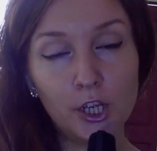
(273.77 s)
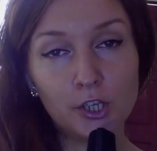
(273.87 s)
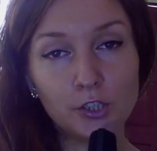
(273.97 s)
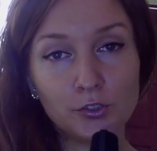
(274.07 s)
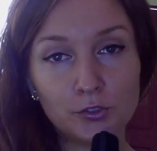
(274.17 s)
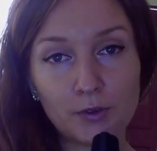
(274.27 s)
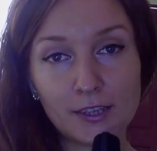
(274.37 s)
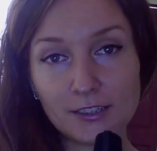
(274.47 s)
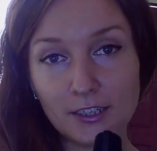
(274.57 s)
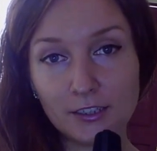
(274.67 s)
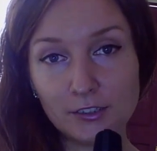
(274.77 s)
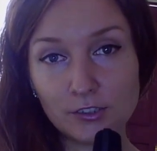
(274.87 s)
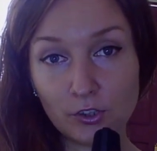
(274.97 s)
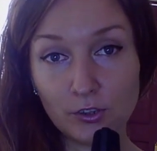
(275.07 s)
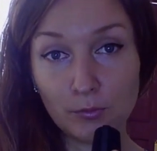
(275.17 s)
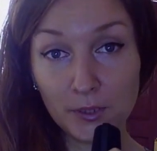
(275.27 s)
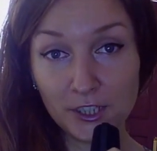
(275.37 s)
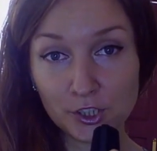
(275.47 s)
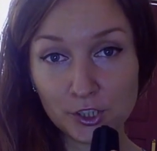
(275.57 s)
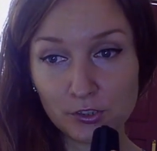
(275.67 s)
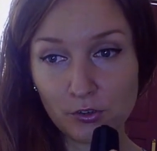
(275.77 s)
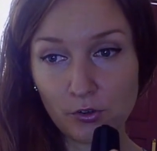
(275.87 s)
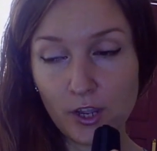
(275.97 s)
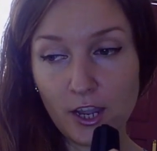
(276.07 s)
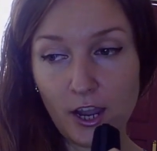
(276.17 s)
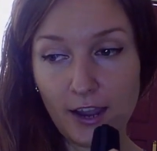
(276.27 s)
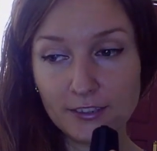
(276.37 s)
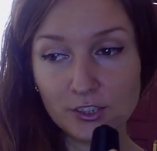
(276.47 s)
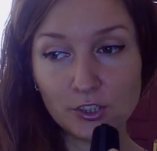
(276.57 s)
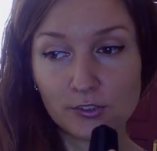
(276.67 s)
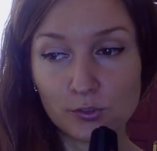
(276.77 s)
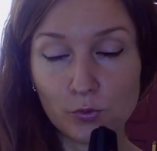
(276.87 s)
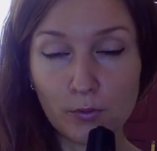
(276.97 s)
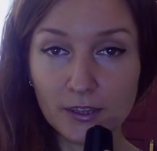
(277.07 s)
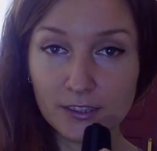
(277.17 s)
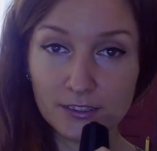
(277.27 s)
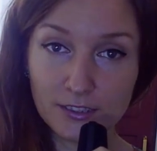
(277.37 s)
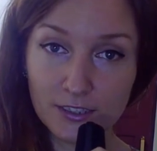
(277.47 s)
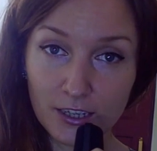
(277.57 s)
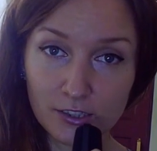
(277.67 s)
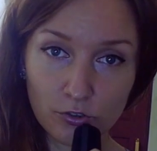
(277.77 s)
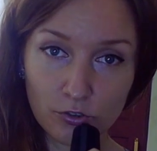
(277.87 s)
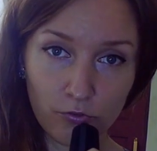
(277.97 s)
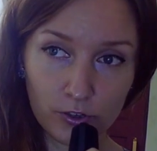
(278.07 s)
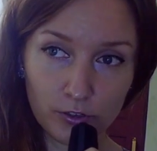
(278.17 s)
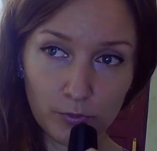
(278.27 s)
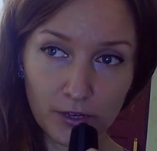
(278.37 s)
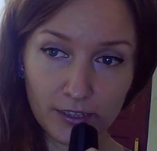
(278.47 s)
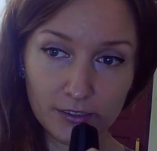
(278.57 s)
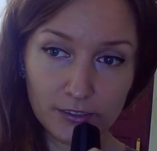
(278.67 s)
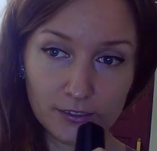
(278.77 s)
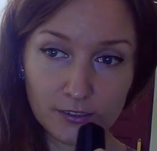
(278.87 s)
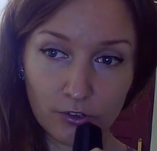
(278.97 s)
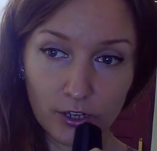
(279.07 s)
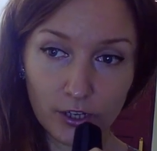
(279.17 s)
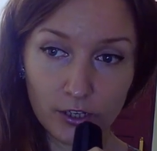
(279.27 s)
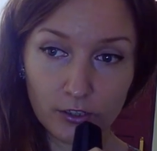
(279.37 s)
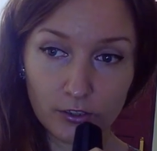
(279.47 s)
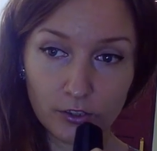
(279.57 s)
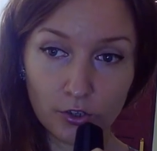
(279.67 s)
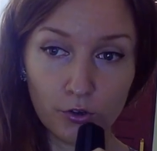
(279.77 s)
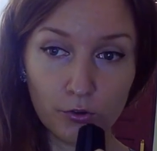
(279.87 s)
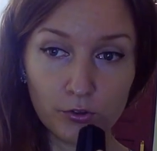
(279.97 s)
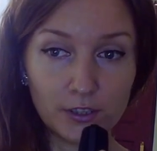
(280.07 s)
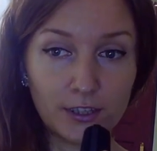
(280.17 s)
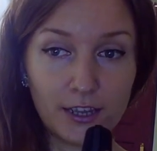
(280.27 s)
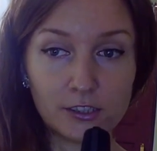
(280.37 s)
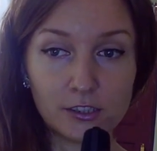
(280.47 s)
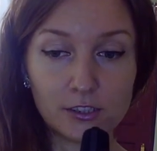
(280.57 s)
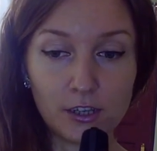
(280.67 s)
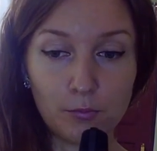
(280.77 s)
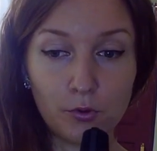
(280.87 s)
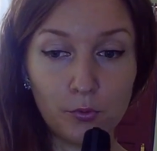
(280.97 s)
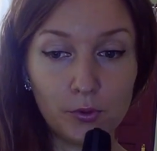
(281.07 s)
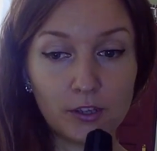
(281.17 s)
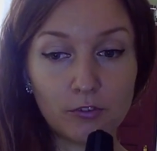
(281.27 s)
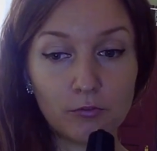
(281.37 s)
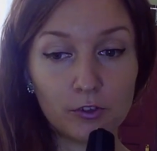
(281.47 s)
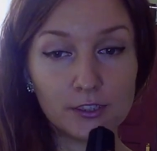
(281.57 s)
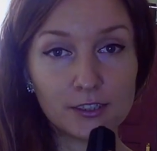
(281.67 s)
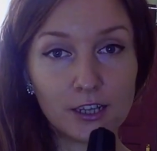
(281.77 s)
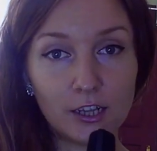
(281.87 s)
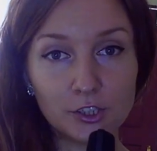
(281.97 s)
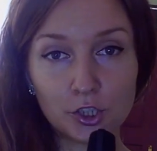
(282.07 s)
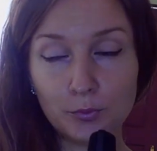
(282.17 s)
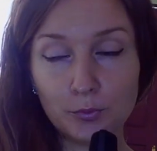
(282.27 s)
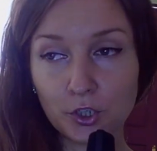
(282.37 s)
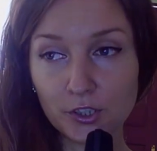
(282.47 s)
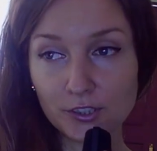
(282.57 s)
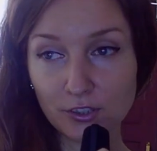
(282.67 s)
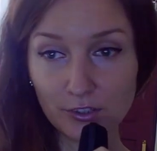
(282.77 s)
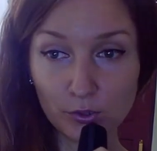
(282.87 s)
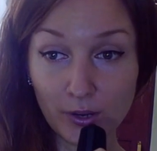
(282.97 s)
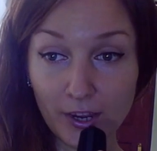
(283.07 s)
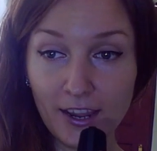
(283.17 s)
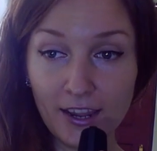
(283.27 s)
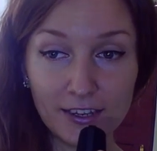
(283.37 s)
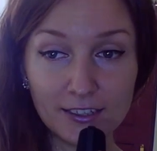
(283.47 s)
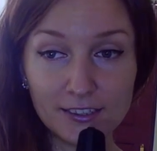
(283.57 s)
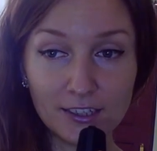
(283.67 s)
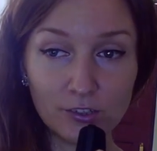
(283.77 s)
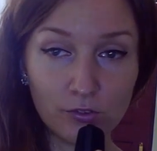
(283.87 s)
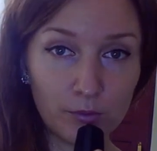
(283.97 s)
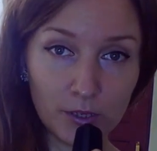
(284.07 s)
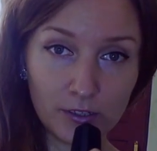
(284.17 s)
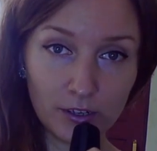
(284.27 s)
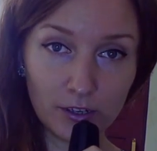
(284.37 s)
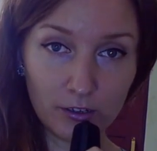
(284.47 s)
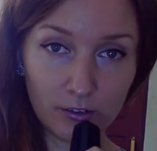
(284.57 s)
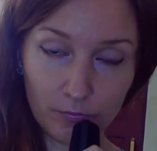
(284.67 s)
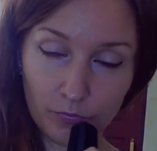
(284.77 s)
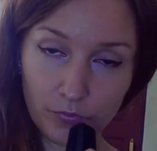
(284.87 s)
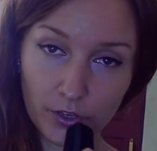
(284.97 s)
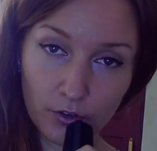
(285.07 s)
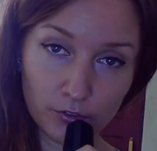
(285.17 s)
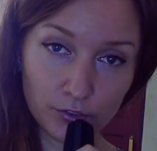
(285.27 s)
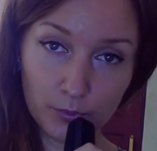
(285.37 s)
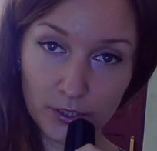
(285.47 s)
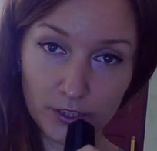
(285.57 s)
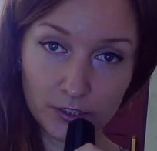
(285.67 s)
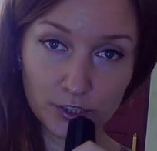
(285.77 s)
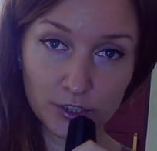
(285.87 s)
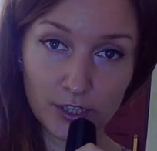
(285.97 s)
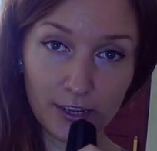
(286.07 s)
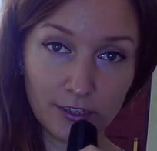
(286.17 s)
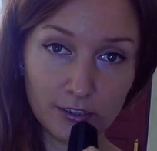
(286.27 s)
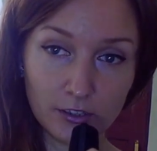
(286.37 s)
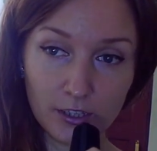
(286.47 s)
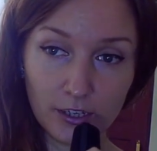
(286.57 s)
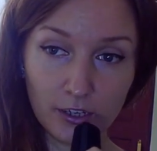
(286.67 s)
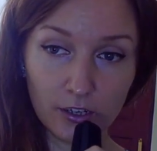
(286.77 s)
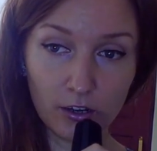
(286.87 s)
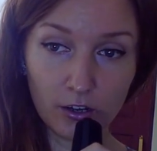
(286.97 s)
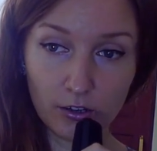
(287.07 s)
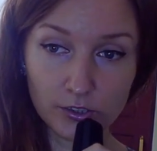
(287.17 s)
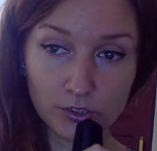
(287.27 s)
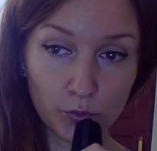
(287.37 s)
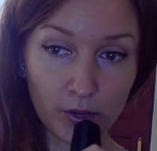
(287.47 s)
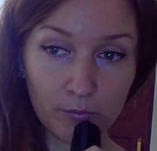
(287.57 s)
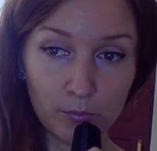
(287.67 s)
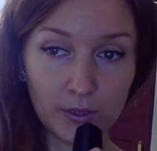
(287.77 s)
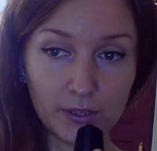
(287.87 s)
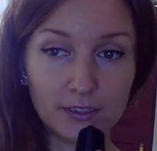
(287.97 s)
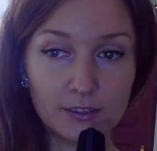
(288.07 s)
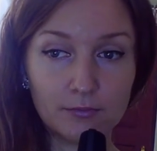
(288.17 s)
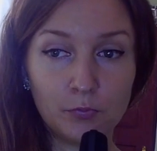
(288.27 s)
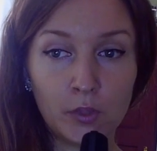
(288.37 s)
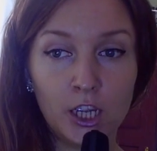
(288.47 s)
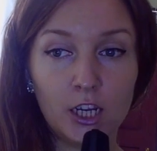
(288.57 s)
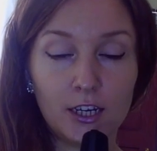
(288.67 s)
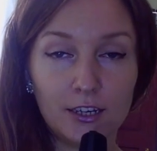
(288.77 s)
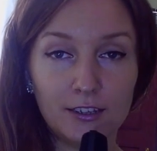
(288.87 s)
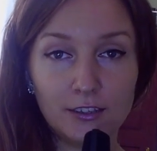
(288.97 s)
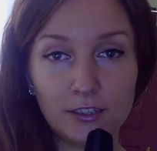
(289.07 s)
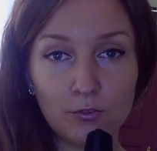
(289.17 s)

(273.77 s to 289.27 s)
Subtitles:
to dress like this on the beach. So I did swim in the sea and so forth, but I did so in the clothing that is appropriate for this culture, because also Indian women, they go to beach and they swim, but they